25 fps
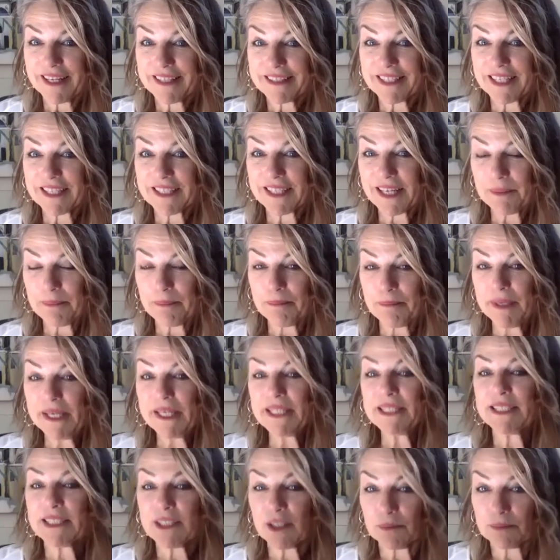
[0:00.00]
that I
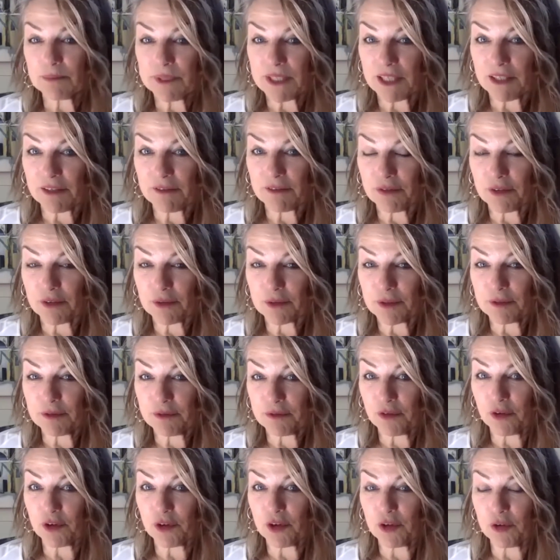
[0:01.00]
mean something
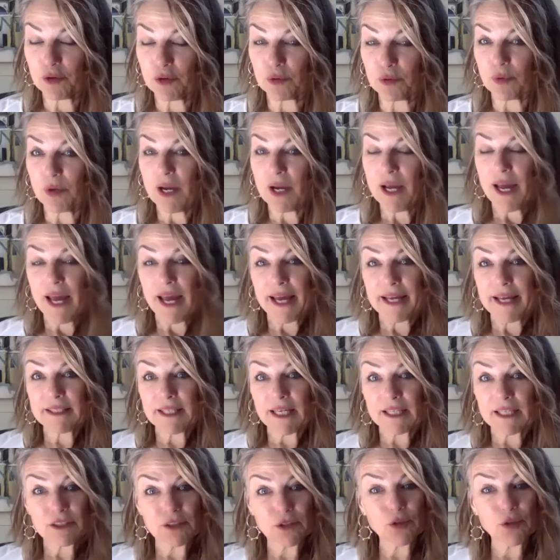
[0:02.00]
for you, and
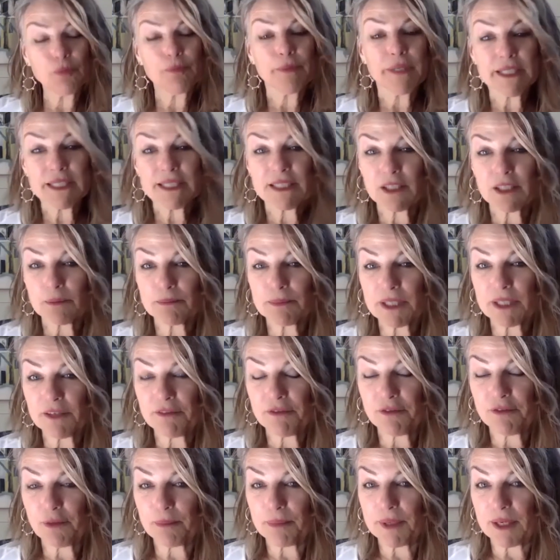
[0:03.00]
that you mean something
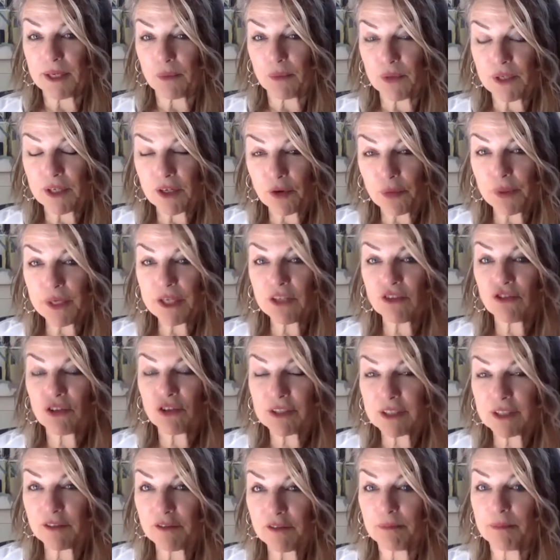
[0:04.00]
for me. We're
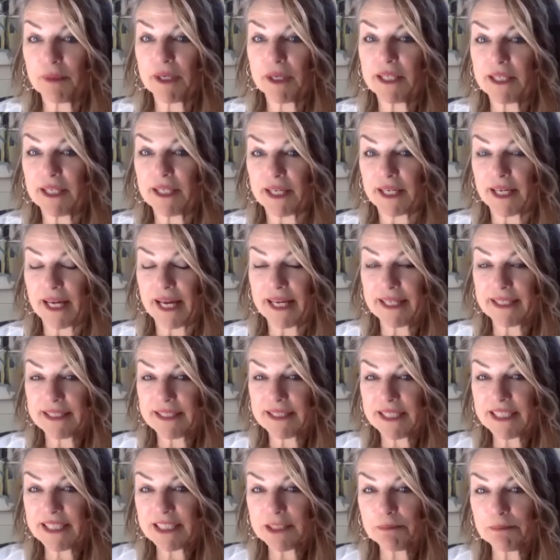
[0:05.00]
creatures of meaning. And
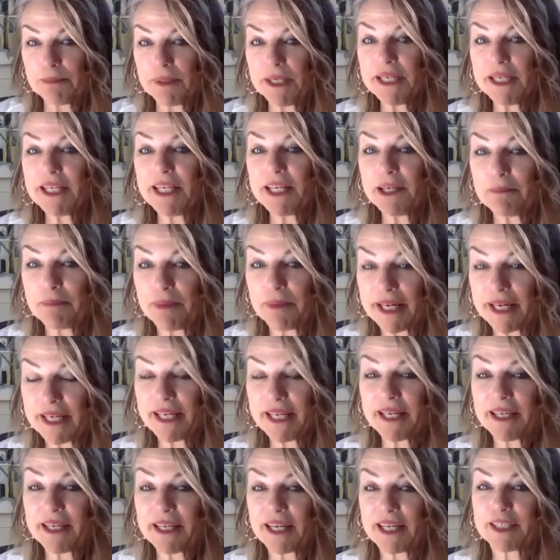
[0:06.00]
this meaning
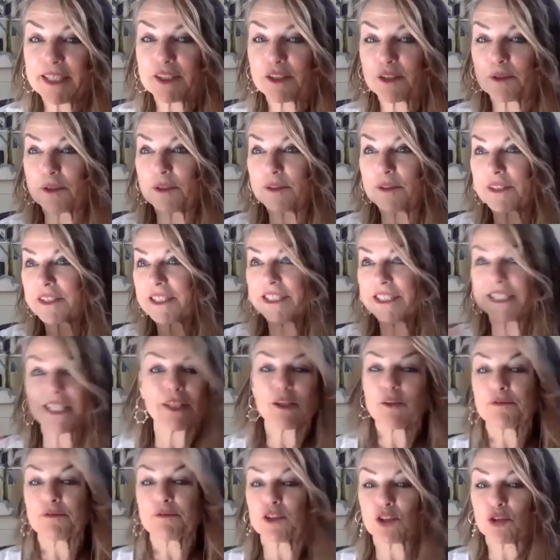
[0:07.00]
making is a set
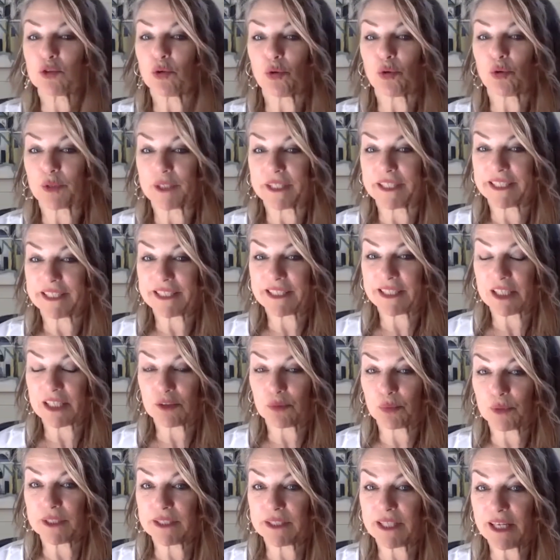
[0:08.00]
of stories that
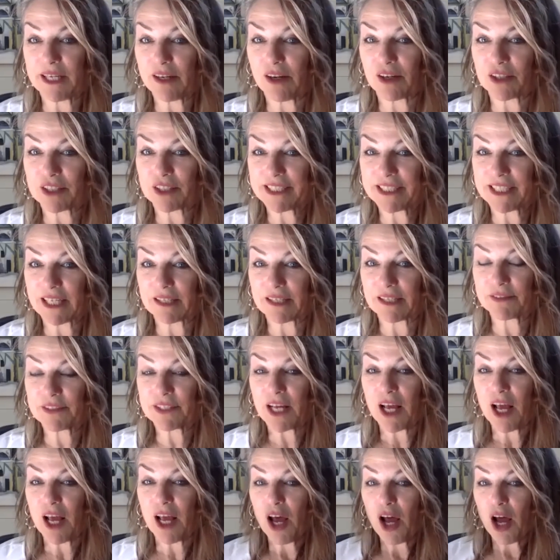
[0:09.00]
we tell ourselves
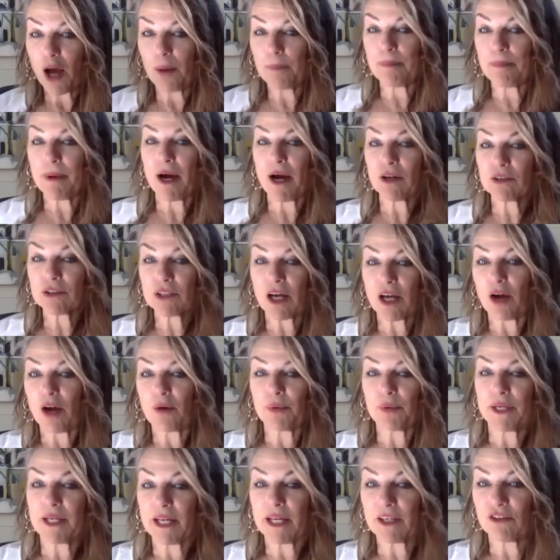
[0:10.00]
about our
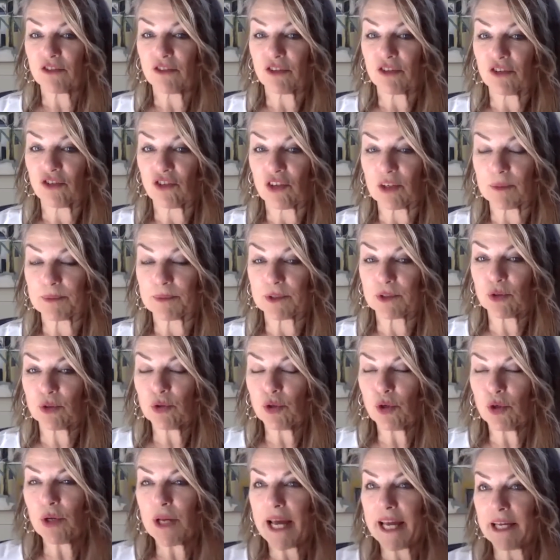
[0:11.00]
relationships. Do
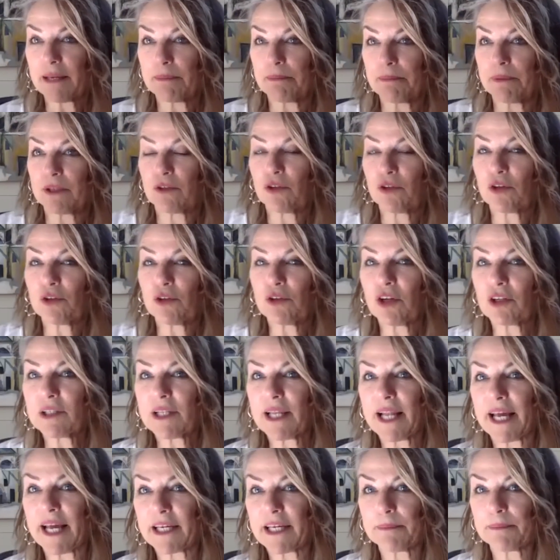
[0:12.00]
you like me? Do you not
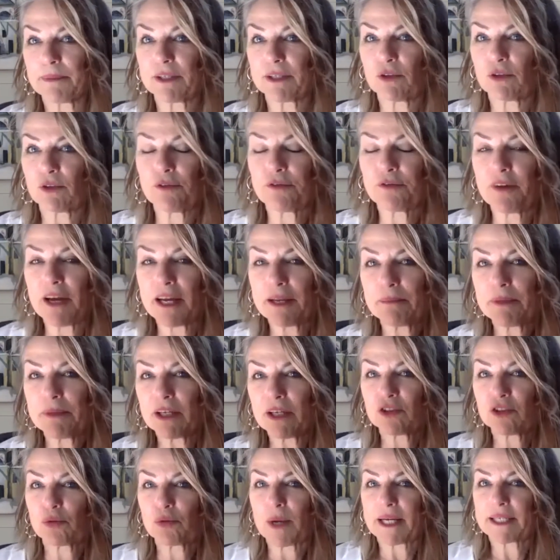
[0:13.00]
like me? Do you find me
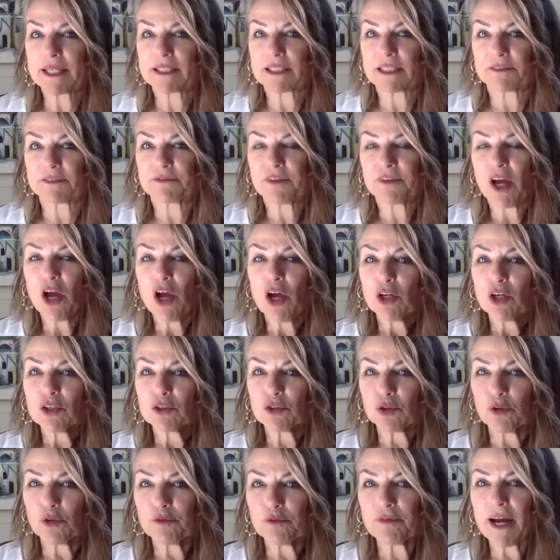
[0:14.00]
attractive?
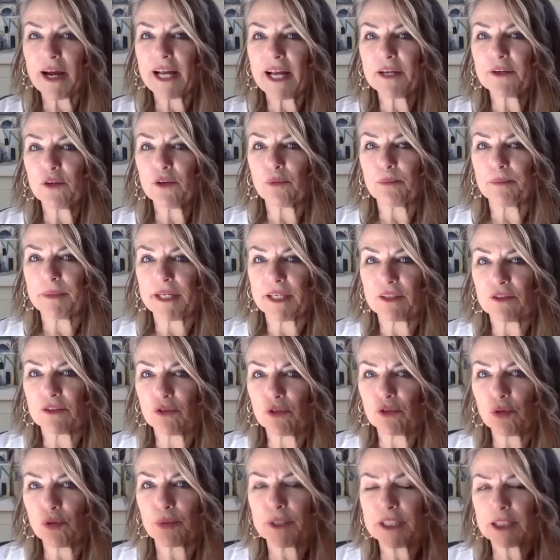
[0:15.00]
Do you value me? Do
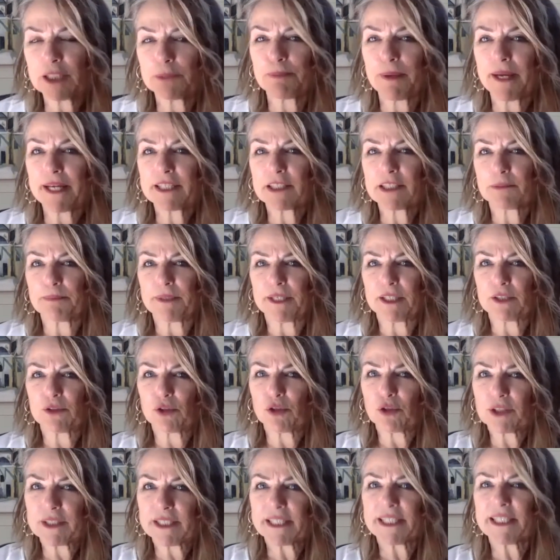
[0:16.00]
you respect me? Do
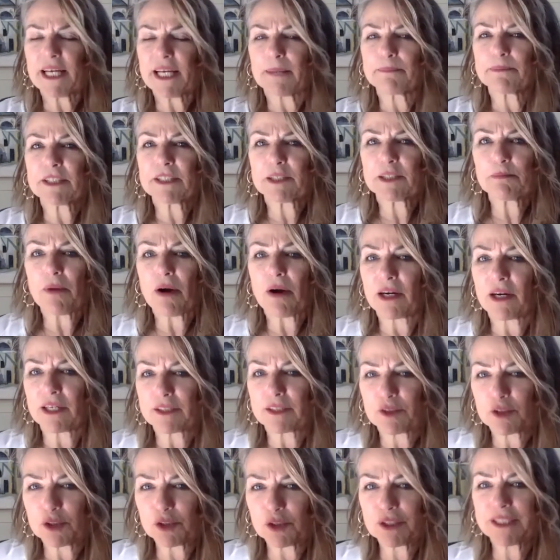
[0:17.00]
you think I'm
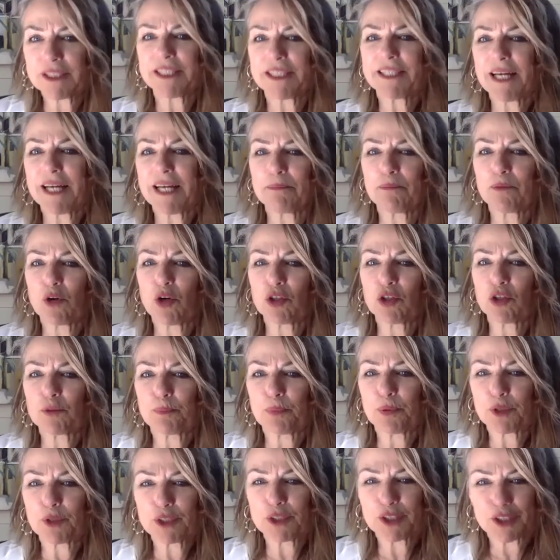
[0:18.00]
smart? Do you think I'm a good
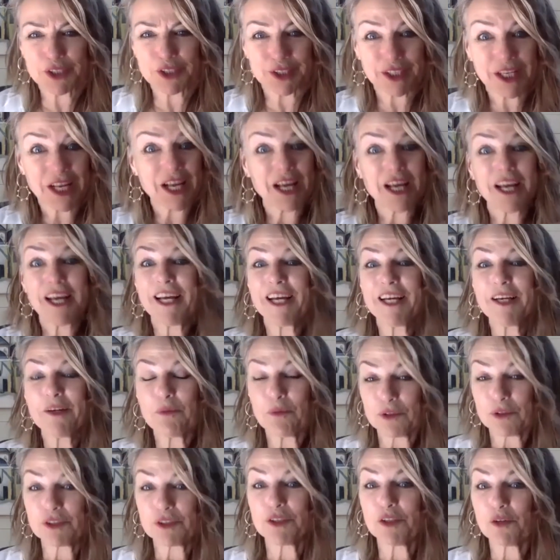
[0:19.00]
person?
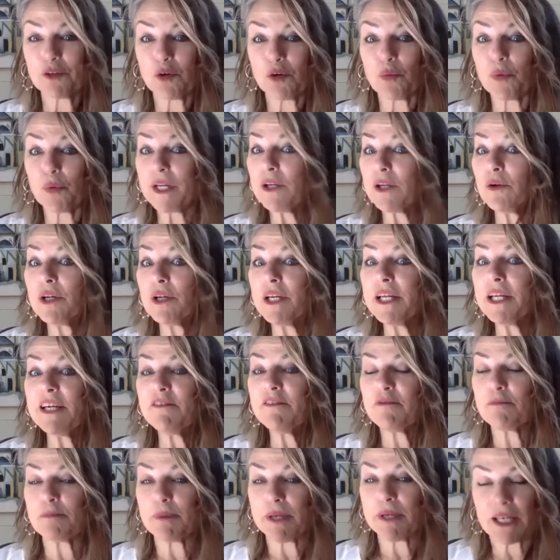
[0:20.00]
You know, will you
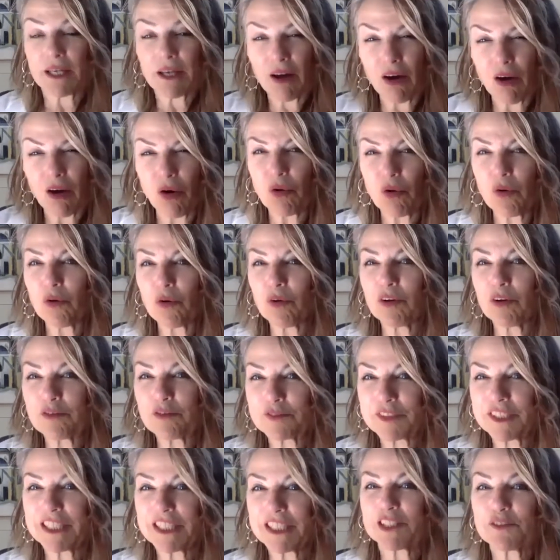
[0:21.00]
leave me? All
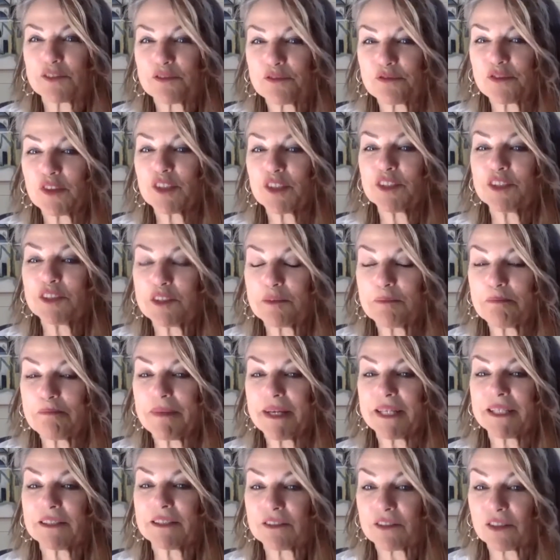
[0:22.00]
of these
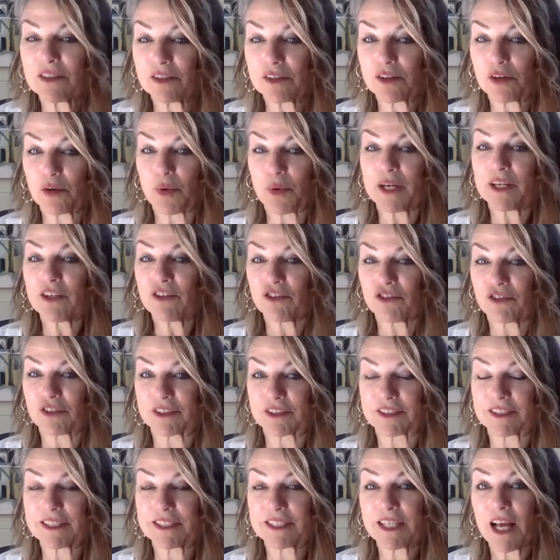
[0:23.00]
fundamental
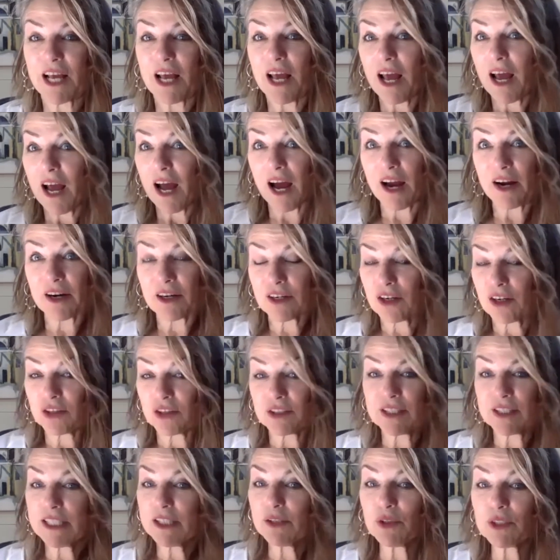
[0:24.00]
questions are
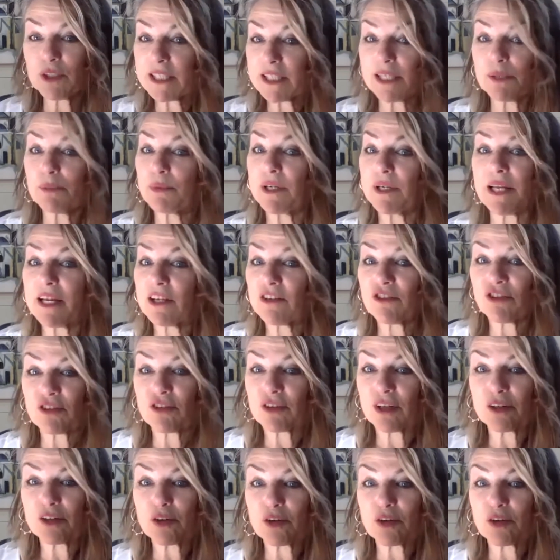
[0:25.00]
continuously relational